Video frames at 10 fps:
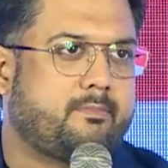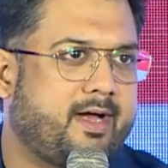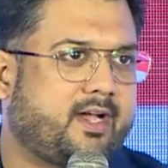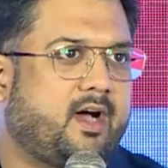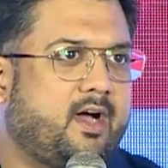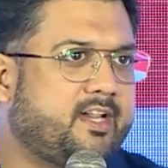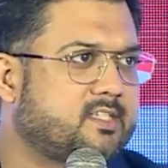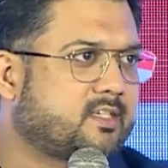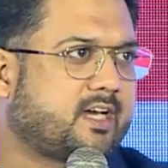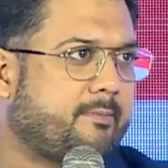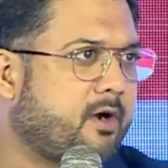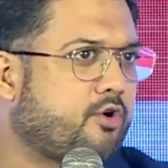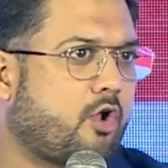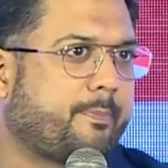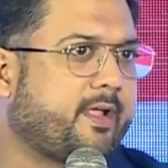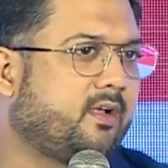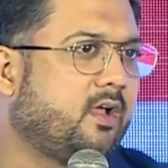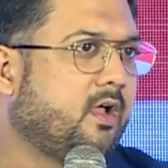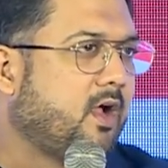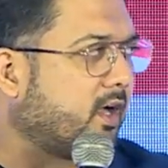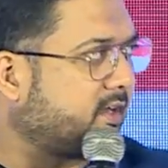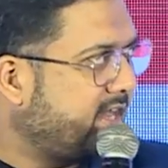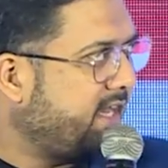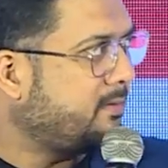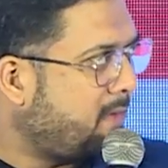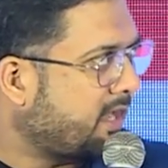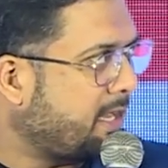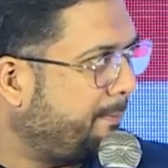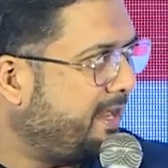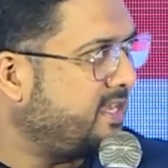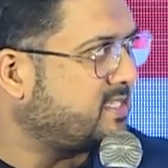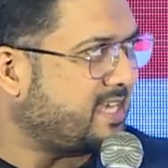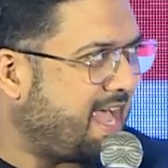Meta and Instagram are dropping a creator marketplace.